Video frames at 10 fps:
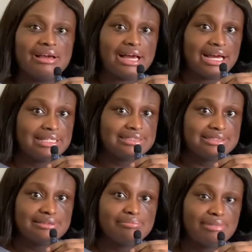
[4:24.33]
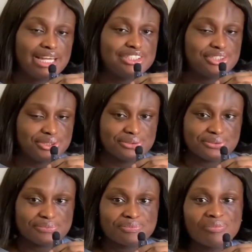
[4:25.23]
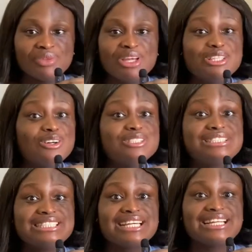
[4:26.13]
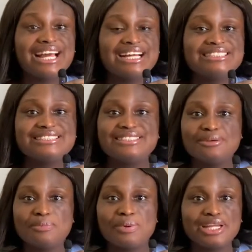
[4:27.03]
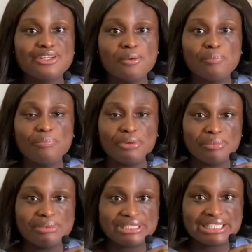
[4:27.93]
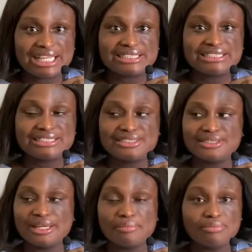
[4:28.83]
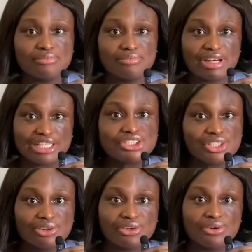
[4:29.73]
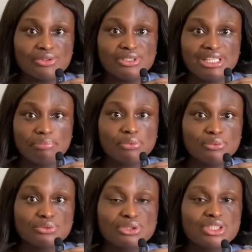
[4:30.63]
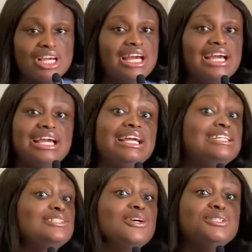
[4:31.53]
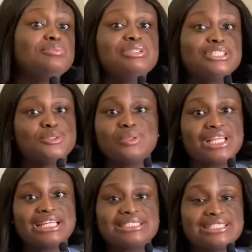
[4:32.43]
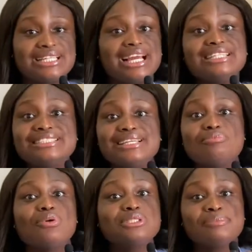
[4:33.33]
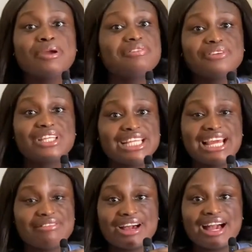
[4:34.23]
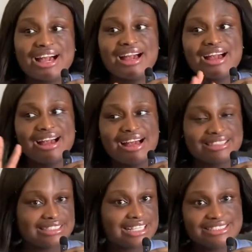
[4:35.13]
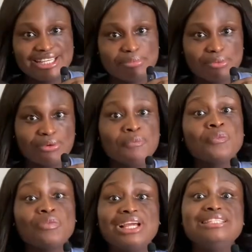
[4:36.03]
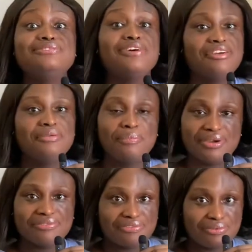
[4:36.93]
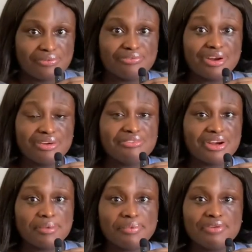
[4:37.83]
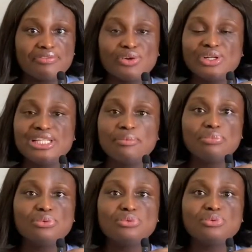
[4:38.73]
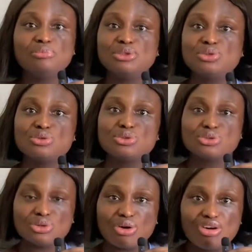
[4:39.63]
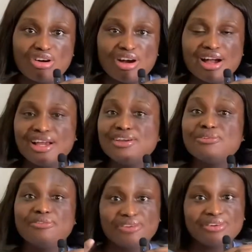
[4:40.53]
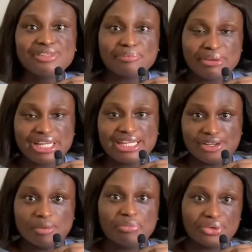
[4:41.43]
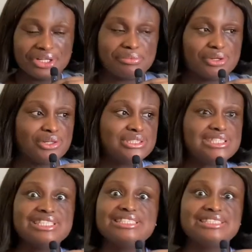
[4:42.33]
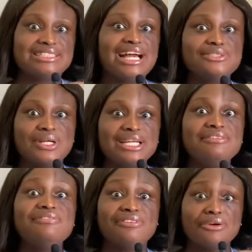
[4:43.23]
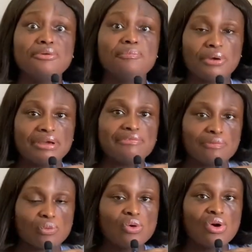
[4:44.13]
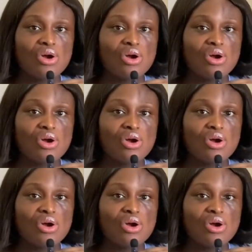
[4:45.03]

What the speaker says: and mind you, don't think that when your baby starts lashing on your nipples is going to be the sweetest thing. It's the most painful thing ever, aside labor. It's very painful, very, very painful. Your nipple will be so sore, you'll feel the pain in your brain, because it's actually very painful,